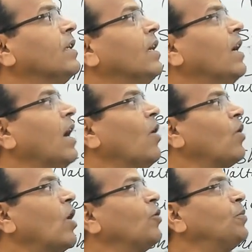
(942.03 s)
On
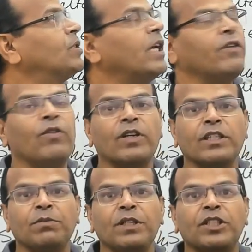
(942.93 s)
output side voltage means
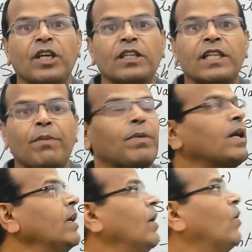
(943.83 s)
shunt sampling,
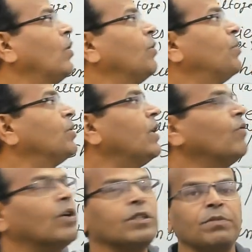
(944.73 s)
on input side
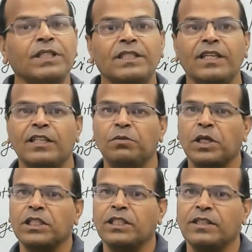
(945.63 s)
voltage means series mixing.
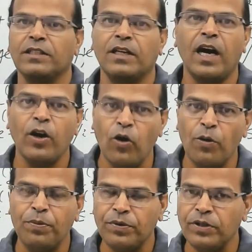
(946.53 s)
I hope
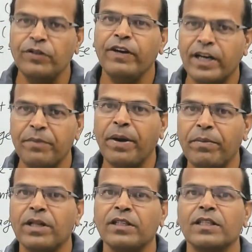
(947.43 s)
you will remember
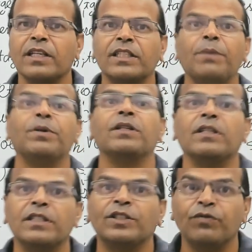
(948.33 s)
this concept. This is
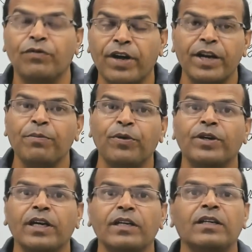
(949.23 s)
very important
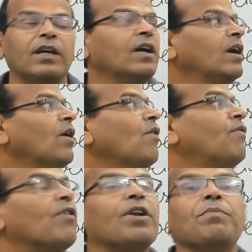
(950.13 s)
for
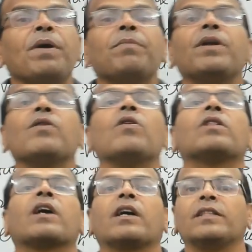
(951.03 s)
remembering all the
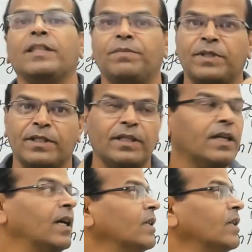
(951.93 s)
concepts. So